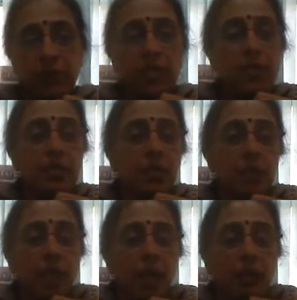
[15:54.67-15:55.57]
right.
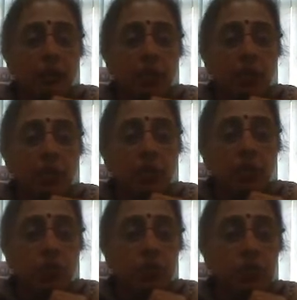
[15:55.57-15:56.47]
And what are the
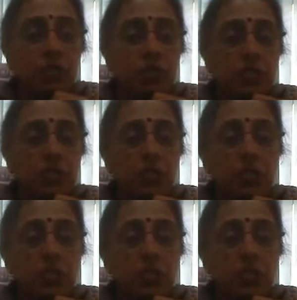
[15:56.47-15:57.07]
coefficients here?